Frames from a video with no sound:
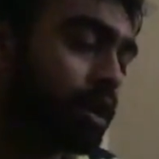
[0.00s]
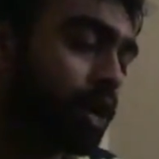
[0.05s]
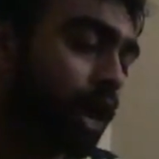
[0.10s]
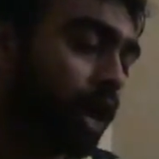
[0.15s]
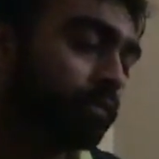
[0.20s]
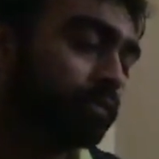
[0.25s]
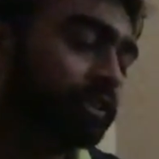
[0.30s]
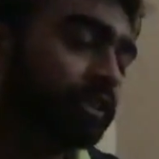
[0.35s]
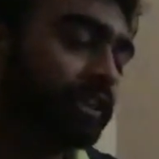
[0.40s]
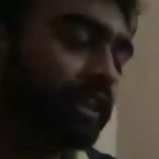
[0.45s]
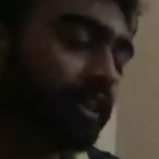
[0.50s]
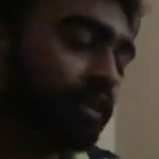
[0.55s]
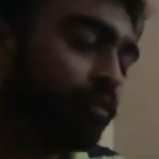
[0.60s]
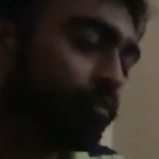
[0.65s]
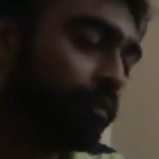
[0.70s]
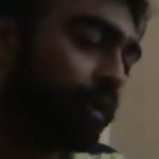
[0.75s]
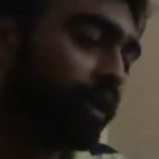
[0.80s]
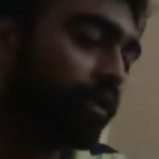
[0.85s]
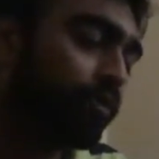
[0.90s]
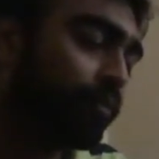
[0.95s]
I'm seeing that you
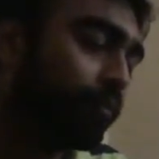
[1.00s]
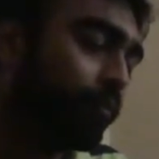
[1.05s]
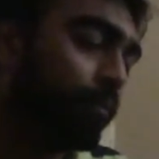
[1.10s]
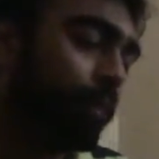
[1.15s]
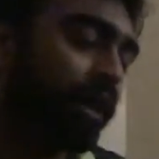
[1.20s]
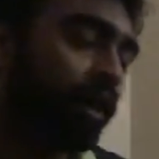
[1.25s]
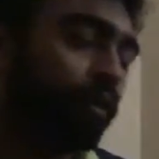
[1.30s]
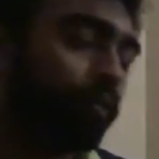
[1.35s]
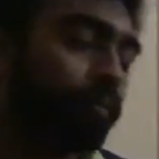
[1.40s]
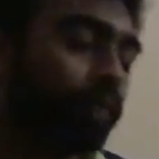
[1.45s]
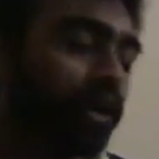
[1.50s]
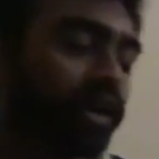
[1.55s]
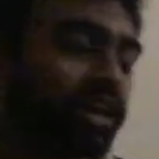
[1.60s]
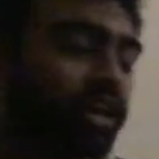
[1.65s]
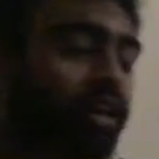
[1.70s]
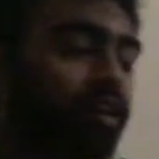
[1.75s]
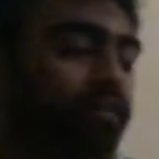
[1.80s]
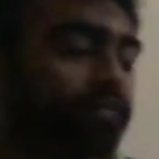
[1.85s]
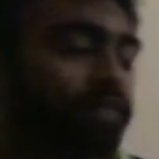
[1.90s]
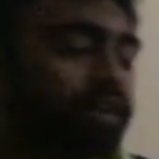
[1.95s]
may or may
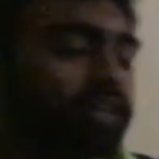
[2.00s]
not have